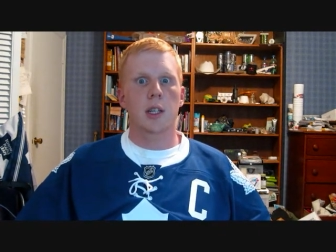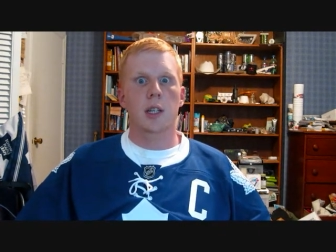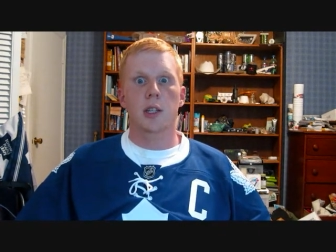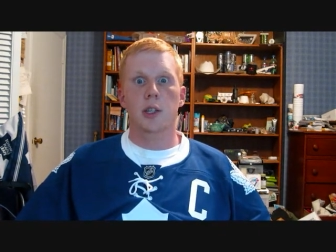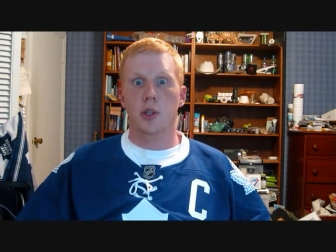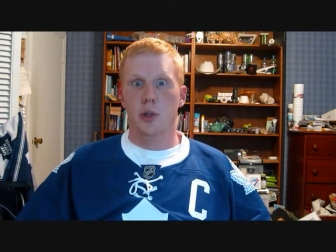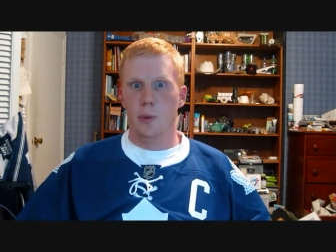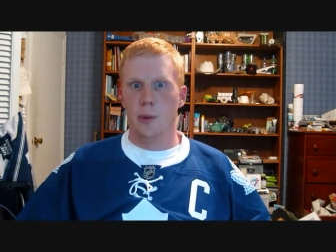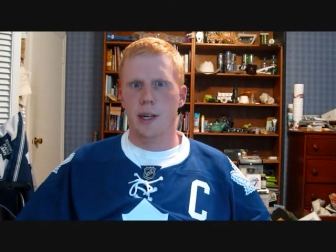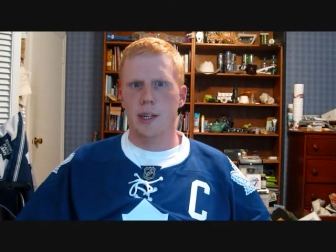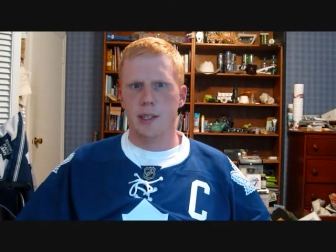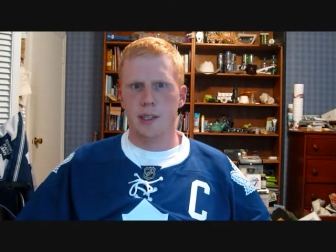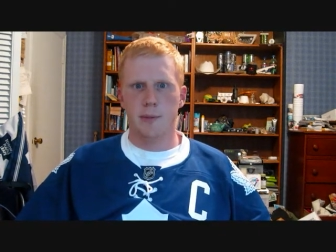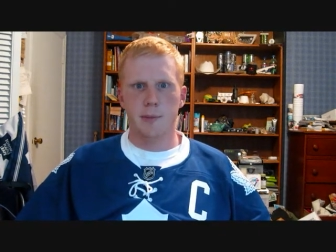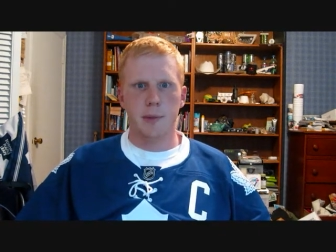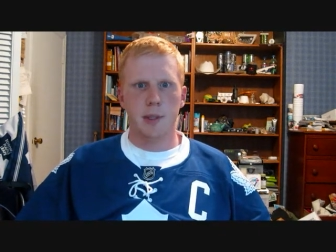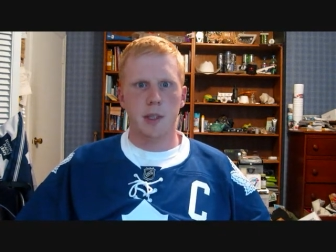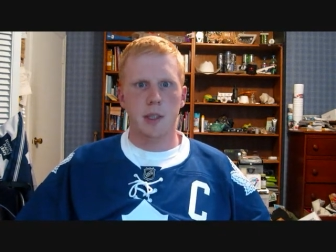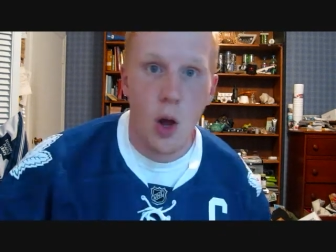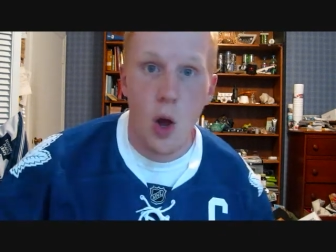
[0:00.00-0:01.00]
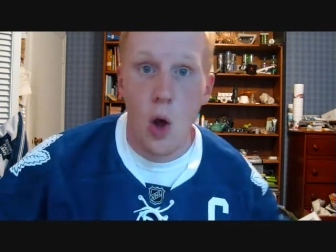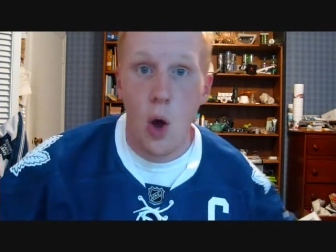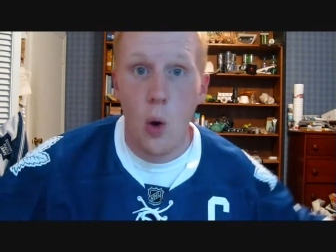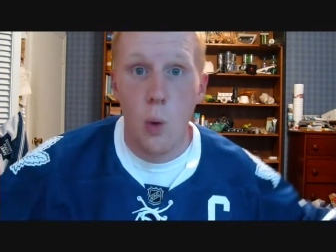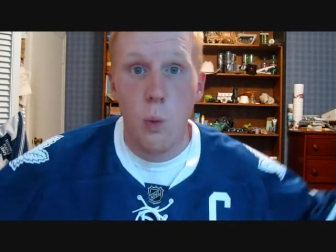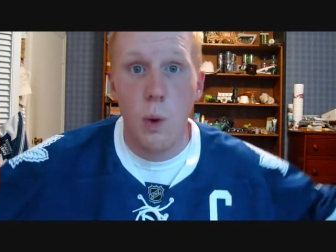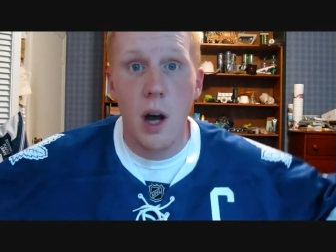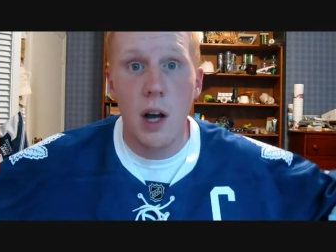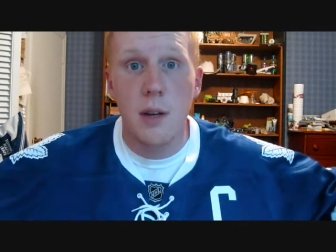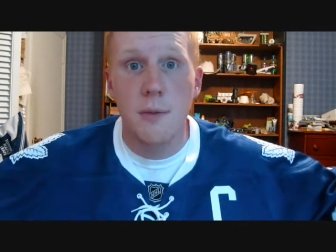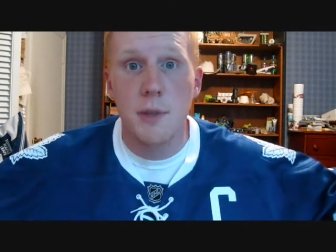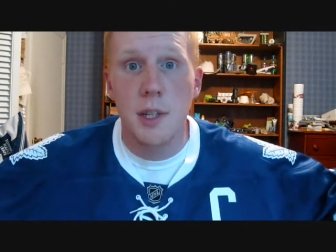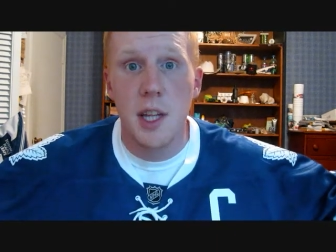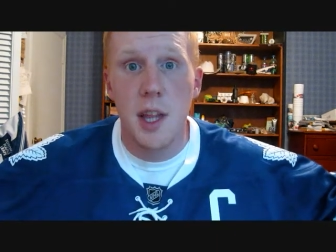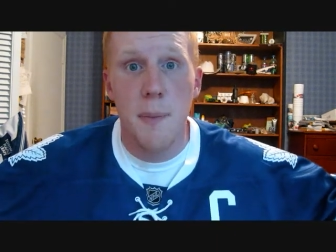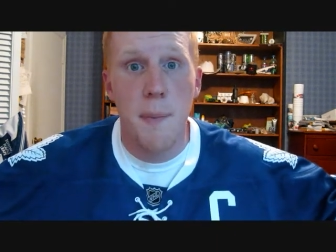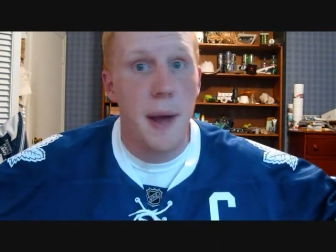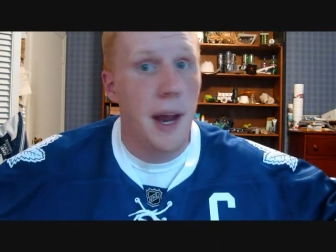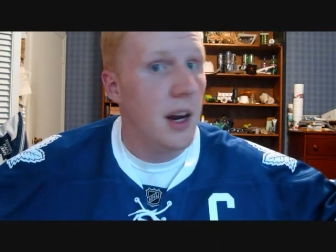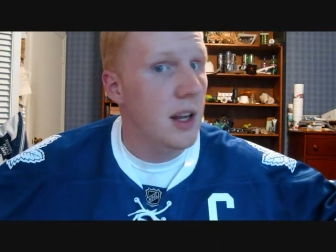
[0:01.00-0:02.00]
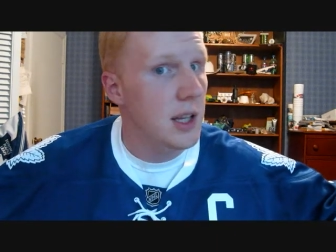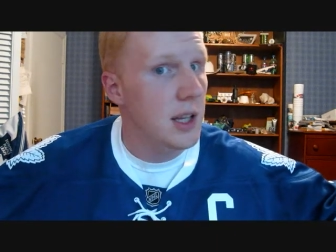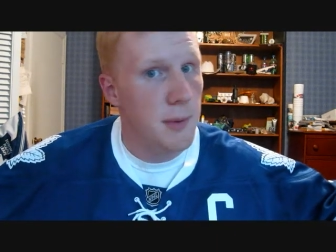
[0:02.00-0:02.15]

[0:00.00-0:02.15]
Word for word: You're welcome. Welcome to the penalty